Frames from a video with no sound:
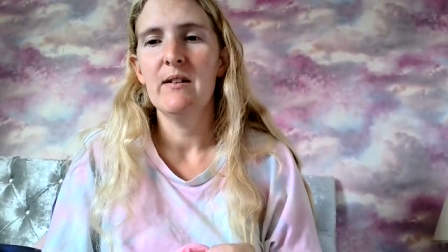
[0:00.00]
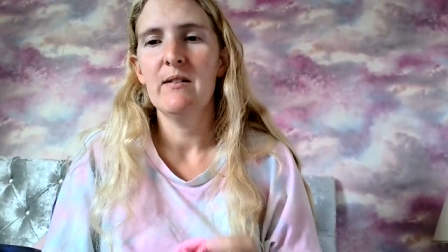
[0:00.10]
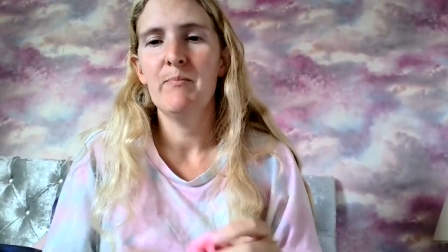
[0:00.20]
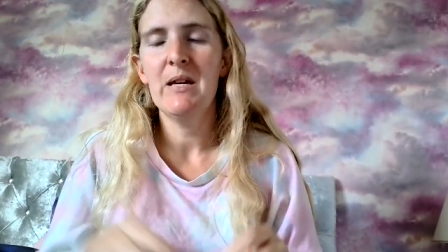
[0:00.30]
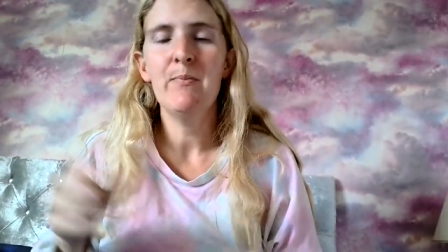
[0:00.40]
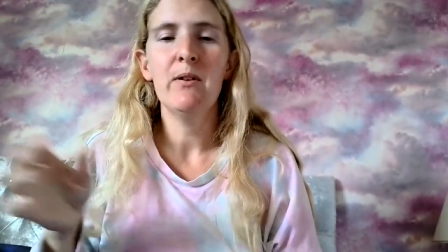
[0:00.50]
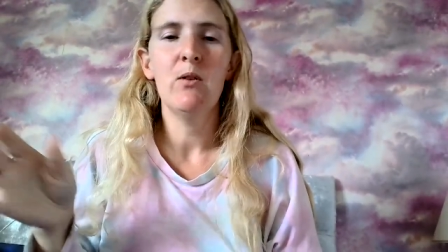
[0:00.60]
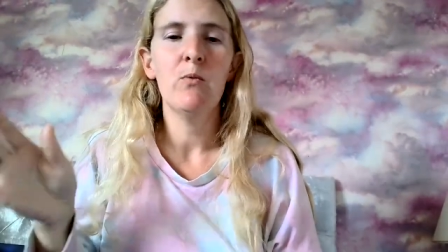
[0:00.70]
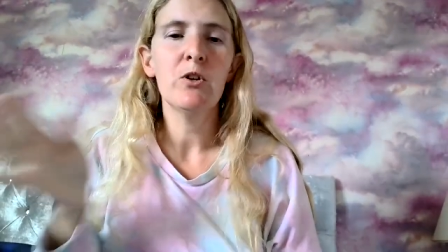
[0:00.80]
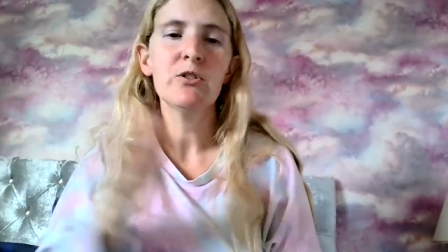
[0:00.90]
people
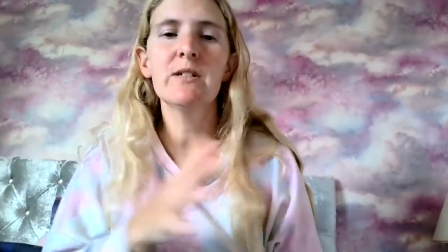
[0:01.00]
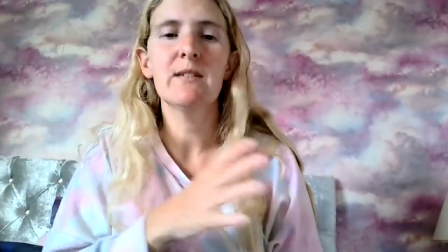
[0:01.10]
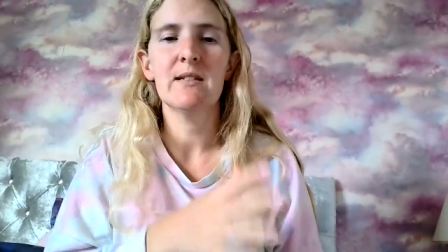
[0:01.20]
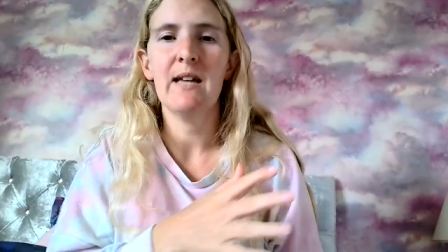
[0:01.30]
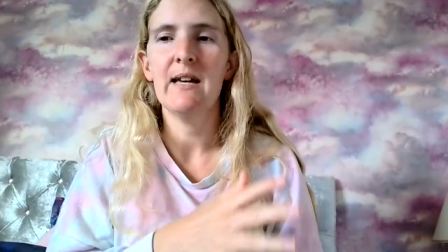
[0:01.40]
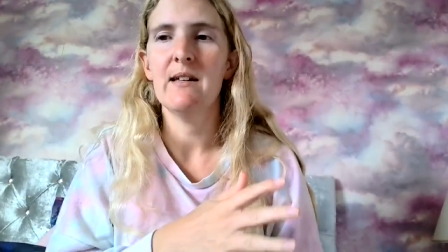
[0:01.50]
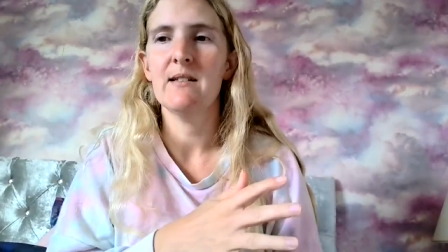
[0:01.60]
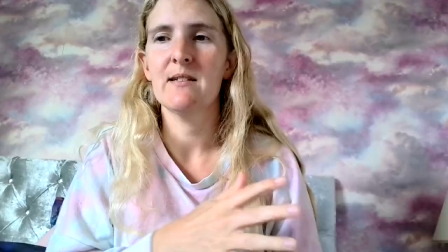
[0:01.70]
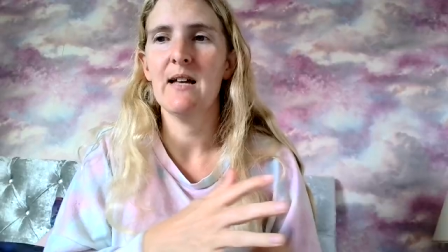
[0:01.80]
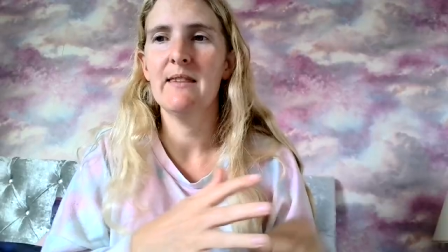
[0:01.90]
are watching this
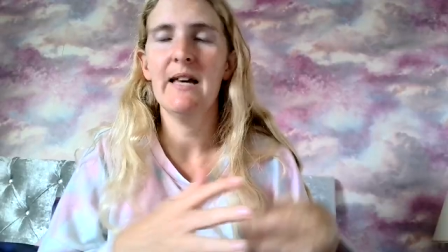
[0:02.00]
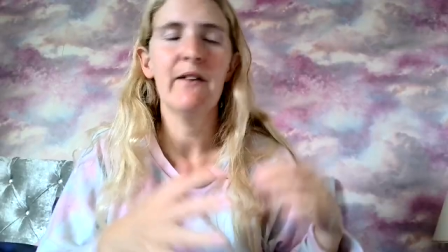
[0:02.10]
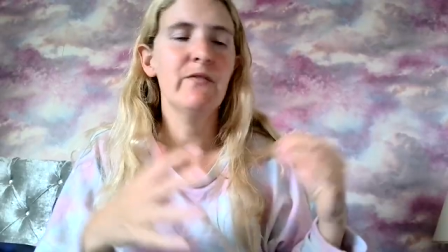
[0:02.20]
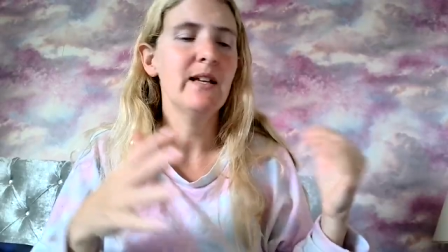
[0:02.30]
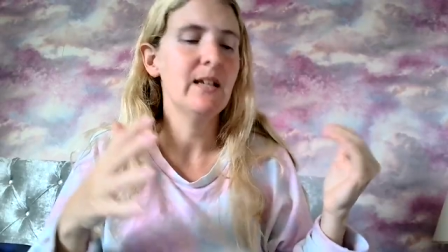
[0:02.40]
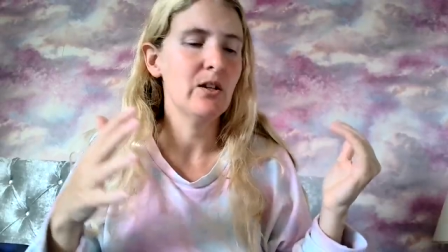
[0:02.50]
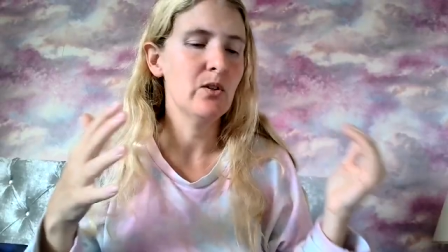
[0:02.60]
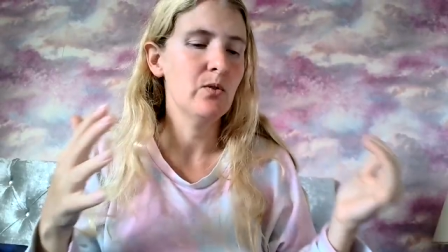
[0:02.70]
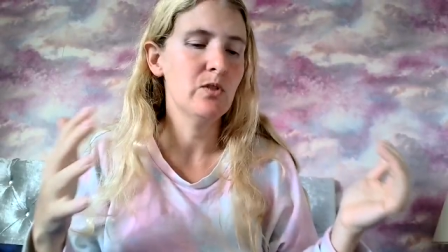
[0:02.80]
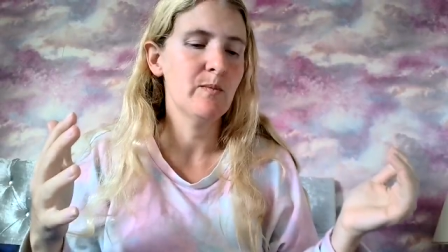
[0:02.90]
case and they're feeling a
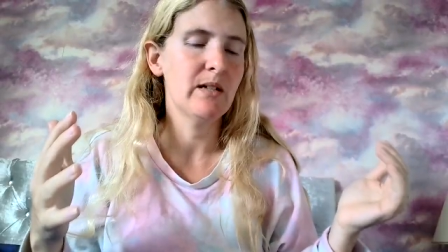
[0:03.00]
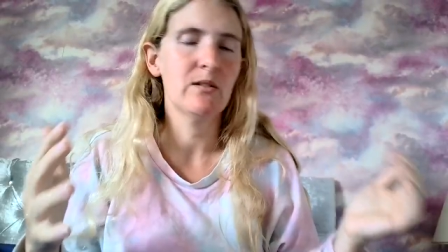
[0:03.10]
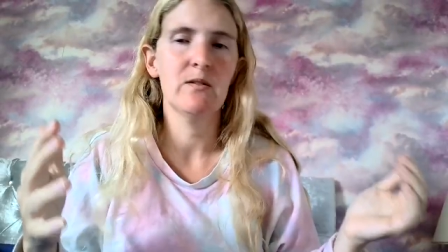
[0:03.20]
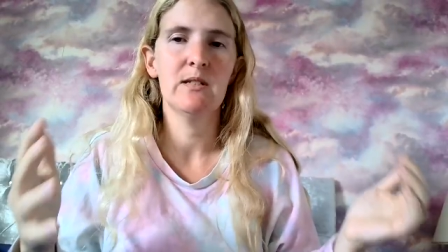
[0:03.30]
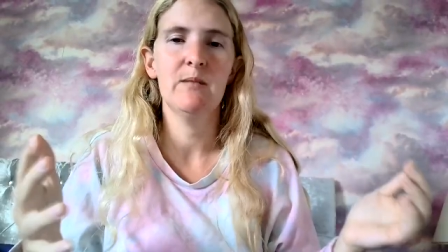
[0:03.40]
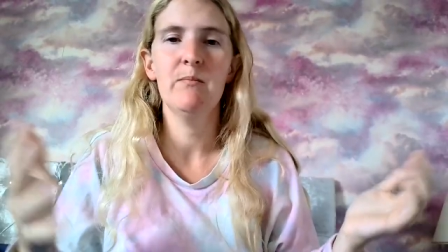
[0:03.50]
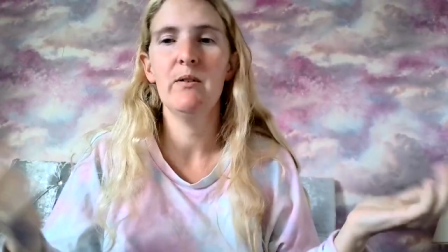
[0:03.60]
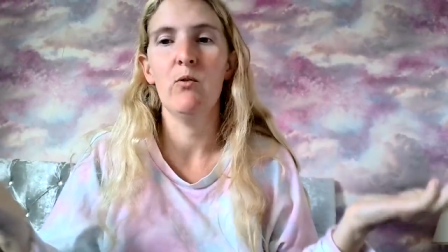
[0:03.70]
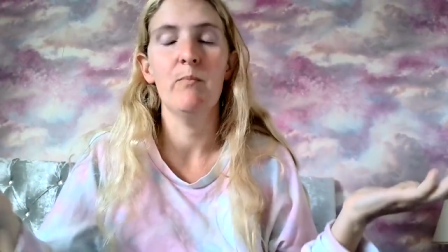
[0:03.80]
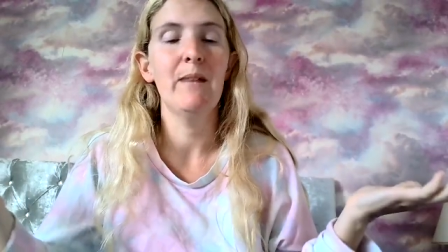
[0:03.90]
huge amount of
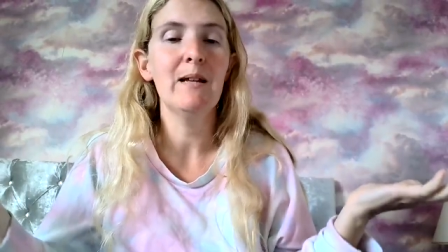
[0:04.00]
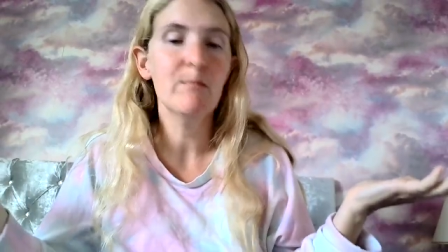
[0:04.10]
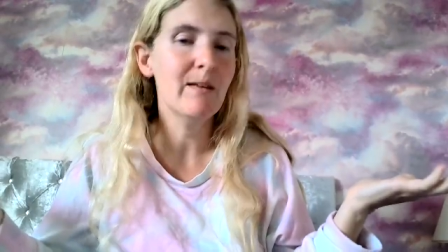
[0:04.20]
sympathy or many,